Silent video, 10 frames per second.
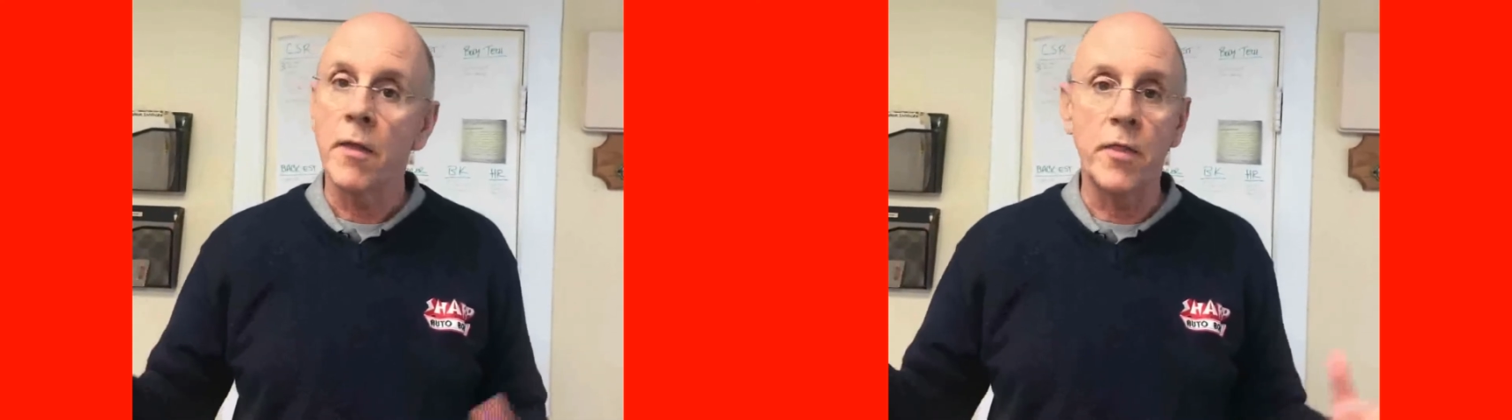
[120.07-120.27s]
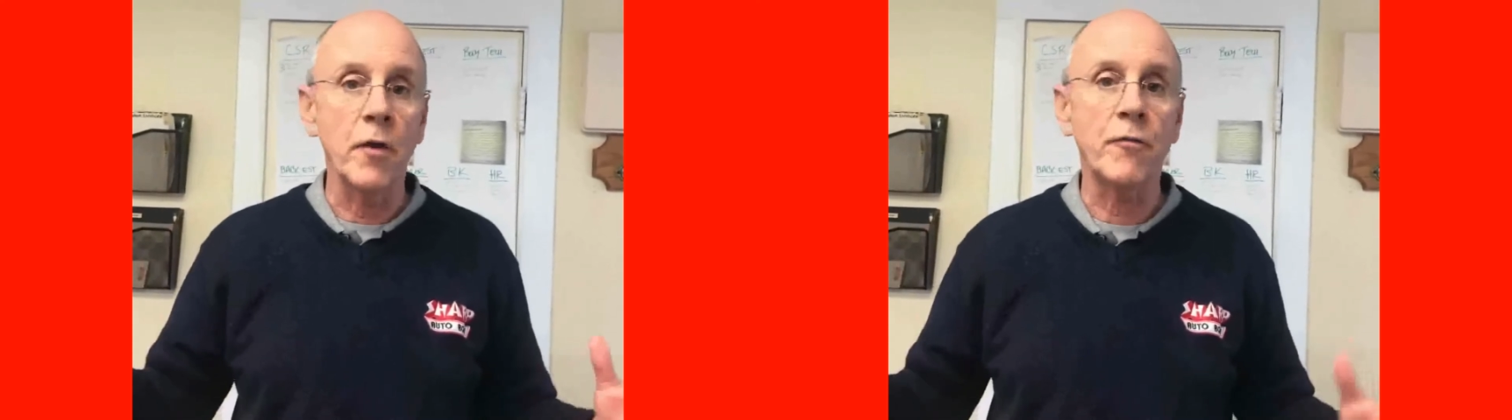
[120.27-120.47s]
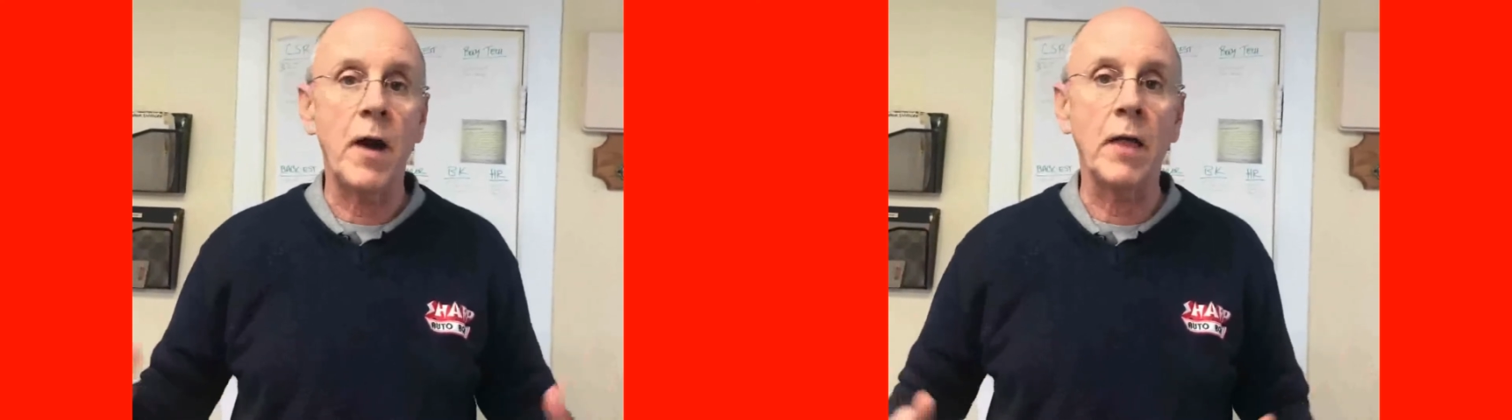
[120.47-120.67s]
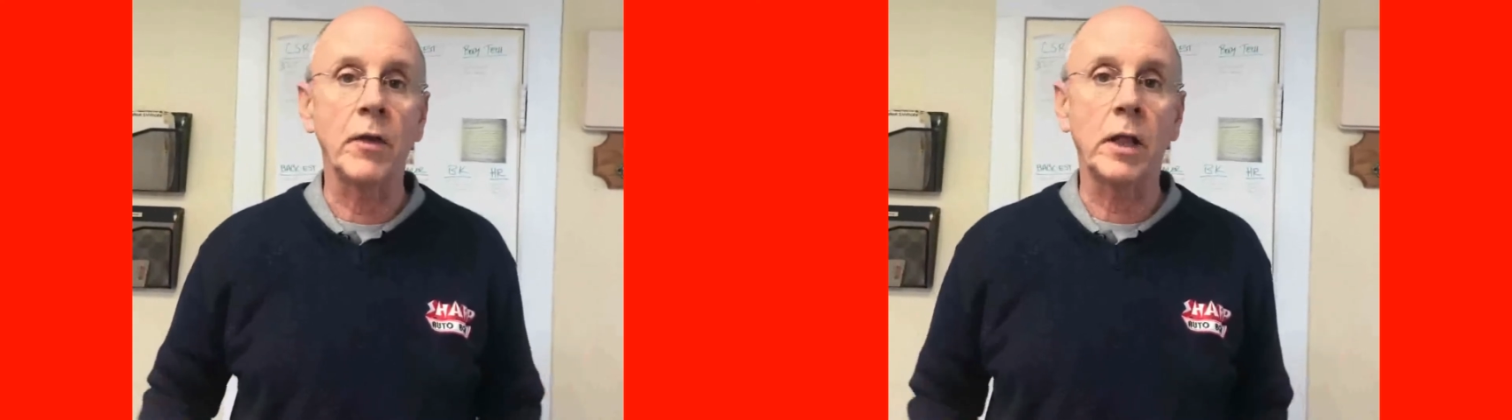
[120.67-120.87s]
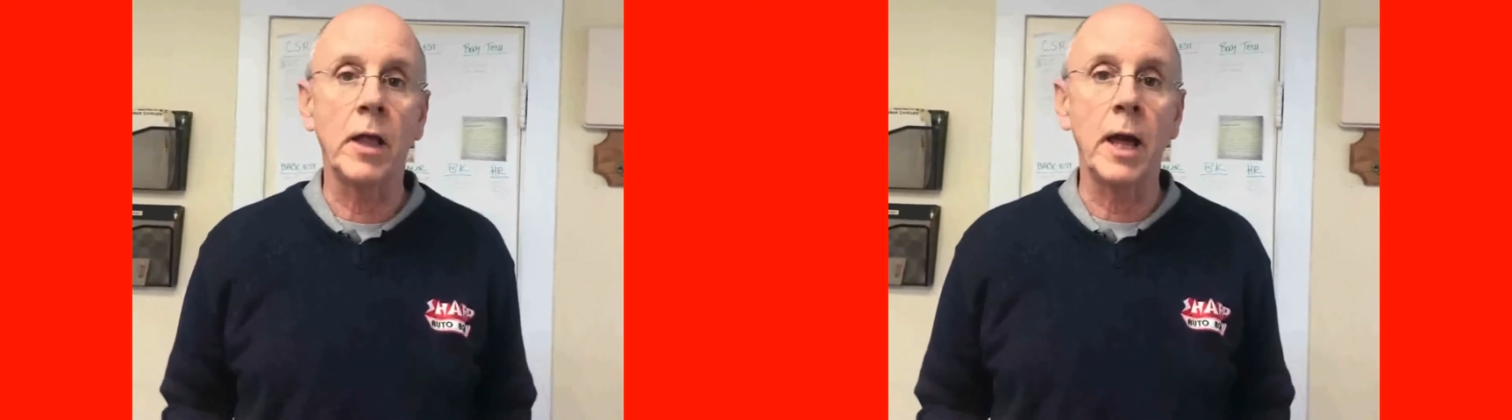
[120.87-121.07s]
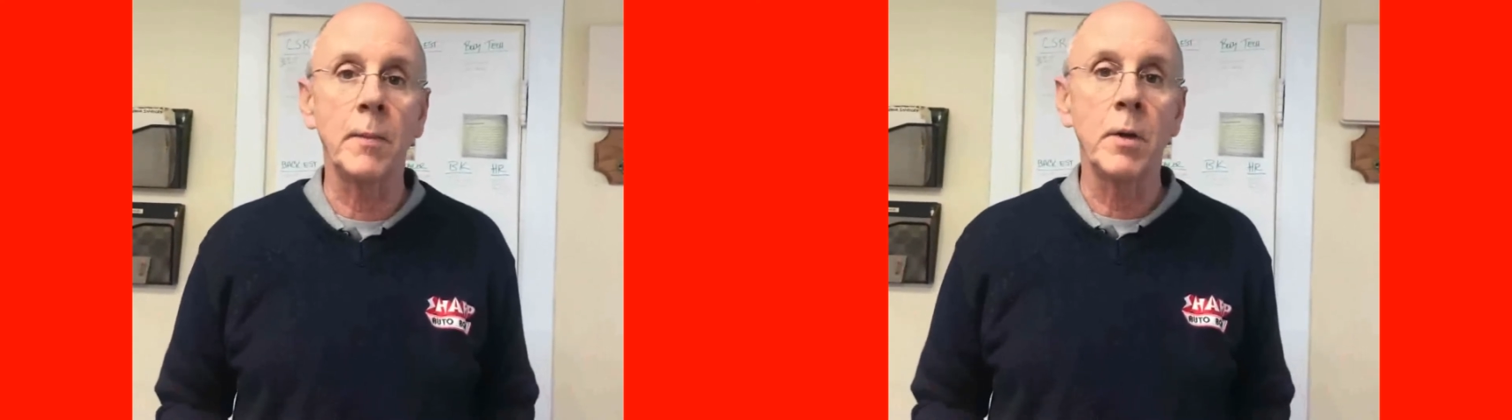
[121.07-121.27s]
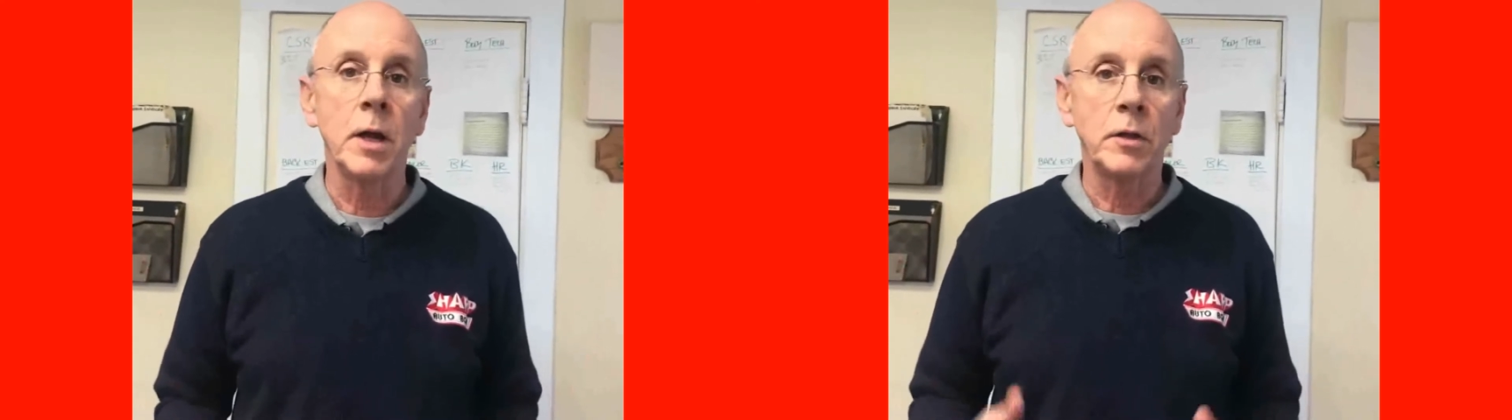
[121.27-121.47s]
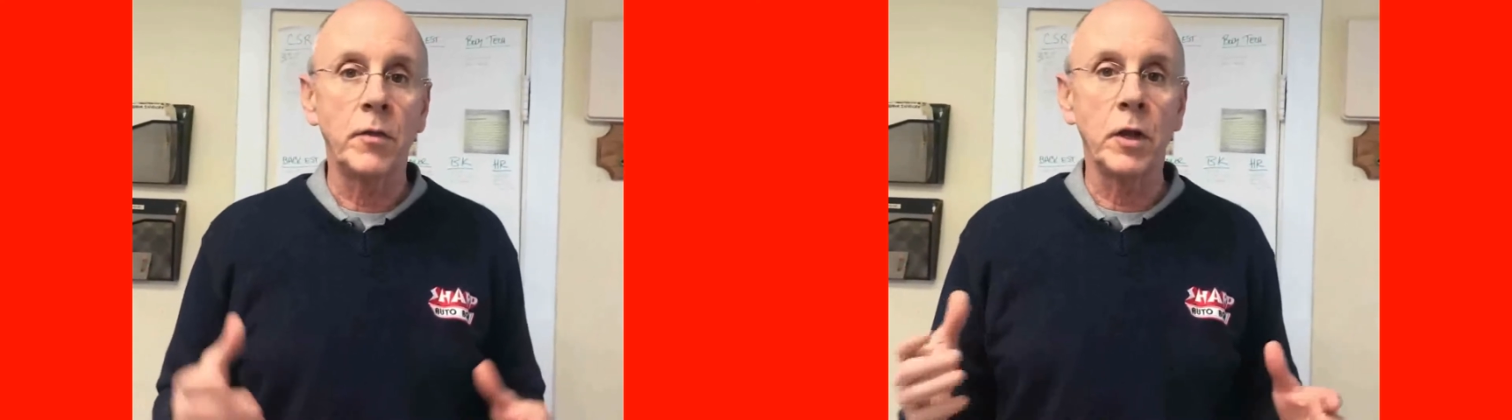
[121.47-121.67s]
they're filed a claim
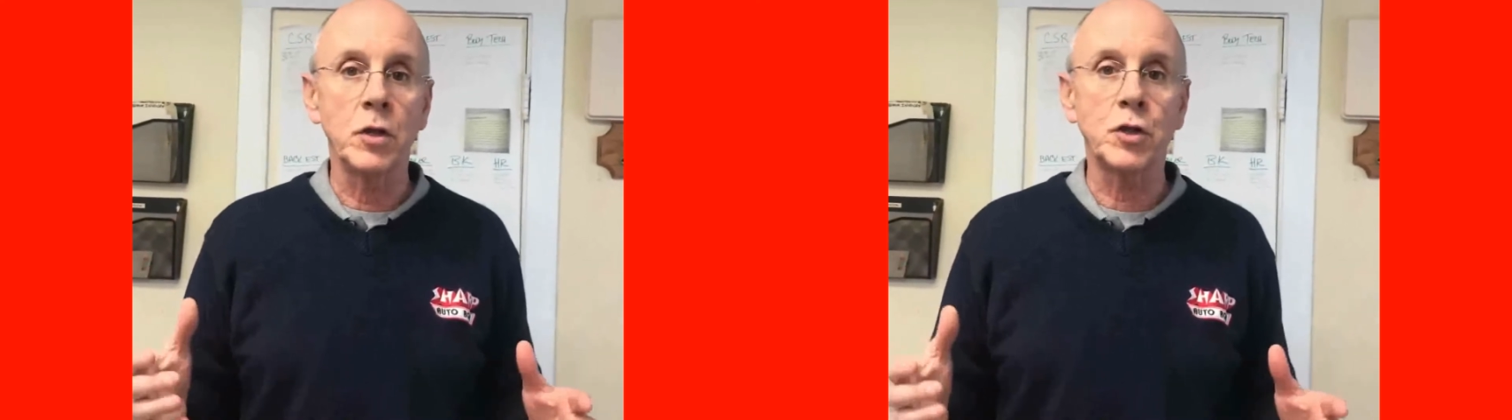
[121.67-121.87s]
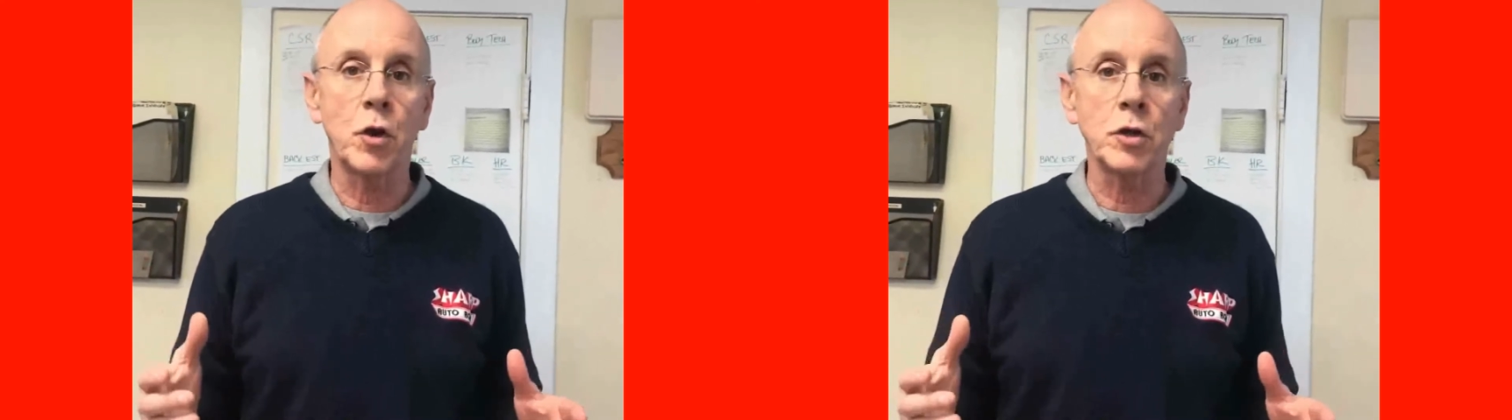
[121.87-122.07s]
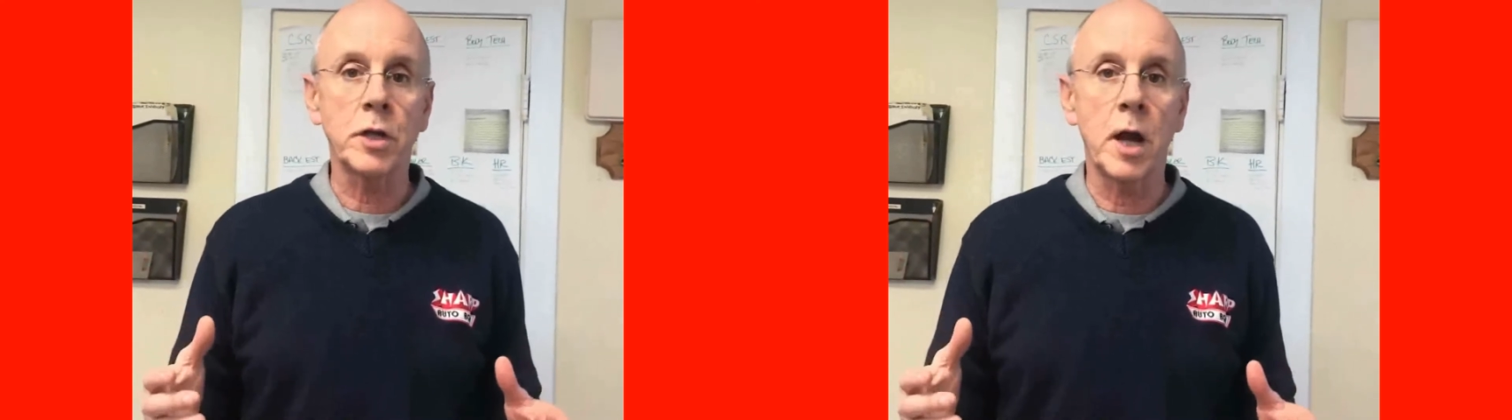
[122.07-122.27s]
to the insurance